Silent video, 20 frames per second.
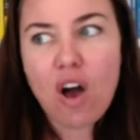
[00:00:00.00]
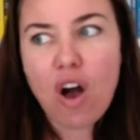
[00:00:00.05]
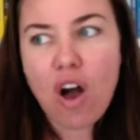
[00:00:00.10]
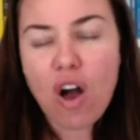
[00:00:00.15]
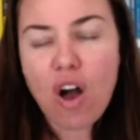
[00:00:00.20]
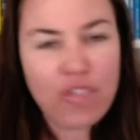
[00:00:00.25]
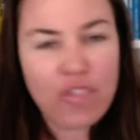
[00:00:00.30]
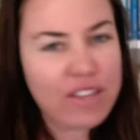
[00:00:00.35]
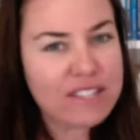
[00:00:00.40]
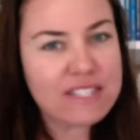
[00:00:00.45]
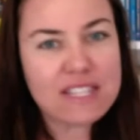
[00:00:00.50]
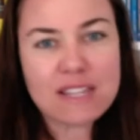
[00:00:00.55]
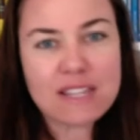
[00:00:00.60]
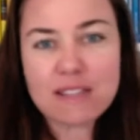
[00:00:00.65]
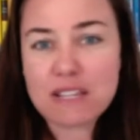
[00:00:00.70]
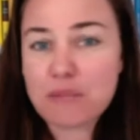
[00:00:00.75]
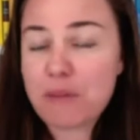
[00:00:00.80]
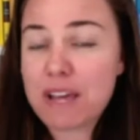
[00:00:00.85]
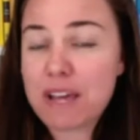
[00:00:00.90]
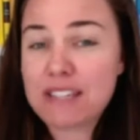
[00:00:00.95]

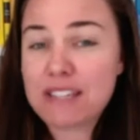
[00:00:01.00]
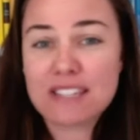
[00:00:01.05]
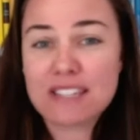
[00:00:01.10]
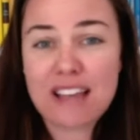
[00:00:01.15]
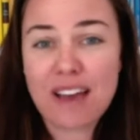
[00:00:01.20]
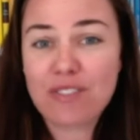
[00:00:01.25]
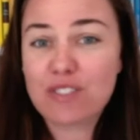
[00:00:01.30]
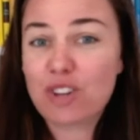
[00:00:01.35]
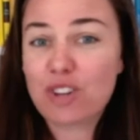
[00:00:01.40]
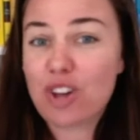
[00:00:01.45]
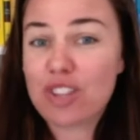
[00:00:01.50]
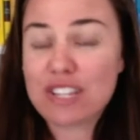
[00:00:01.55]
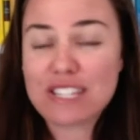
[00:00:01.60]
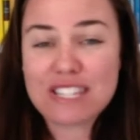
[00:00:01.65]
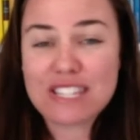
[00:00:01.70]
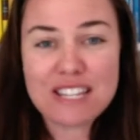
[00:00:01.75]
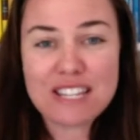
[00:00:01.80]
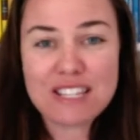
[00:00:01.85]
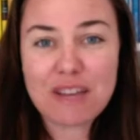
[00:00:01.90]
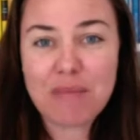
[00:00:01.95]
there's places I have to go, there's
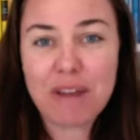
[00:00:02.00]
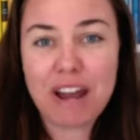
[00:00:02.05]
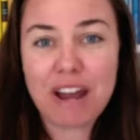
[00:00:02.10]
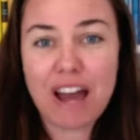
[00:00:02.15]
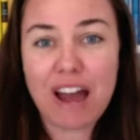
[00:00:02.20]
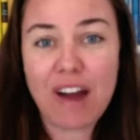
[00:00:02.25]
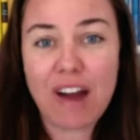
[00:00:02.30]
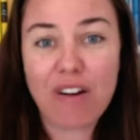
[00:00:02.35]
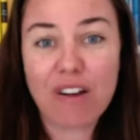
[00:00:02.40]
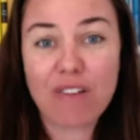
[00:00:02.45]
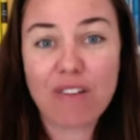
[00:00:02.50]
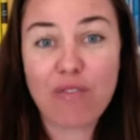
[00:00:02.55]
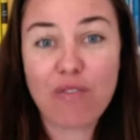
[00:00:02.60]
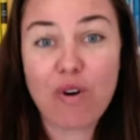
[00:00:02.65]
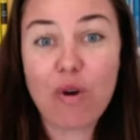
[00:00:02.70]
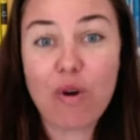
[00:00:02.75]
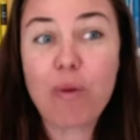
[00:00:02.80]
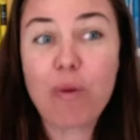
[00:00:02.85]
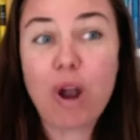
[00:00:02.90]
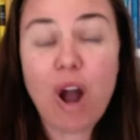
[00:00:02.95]
things I'm in a hurry
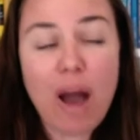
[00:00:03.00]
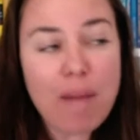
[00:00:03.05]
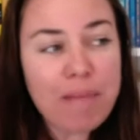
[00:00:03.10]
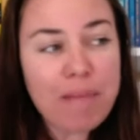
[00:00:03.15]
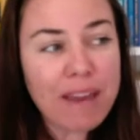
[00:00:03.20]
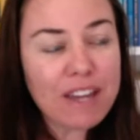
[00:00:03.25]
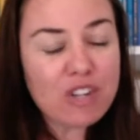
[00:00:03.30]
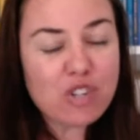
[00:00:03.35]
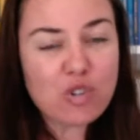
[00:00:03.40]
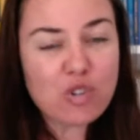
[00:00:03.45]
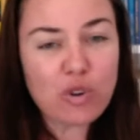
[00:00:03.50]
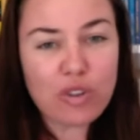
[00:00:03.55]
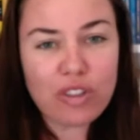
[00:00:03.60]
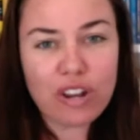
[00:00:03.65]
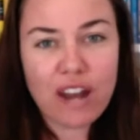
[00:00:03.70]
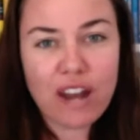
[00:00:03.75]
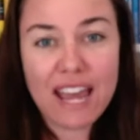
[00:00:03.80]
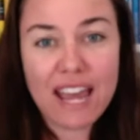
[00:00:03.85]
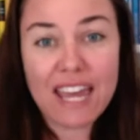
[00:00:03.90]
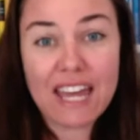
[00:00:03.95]
for, but I make sure
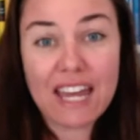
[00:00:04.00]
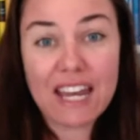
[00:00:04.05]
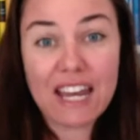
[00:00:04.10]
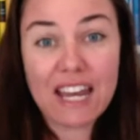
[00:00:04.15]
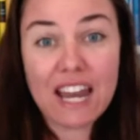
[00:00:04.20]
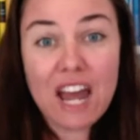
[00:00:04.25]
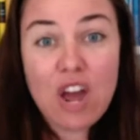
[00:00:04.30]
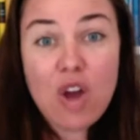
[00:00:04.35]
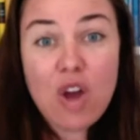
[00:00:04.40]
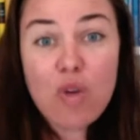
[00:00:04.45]
that I can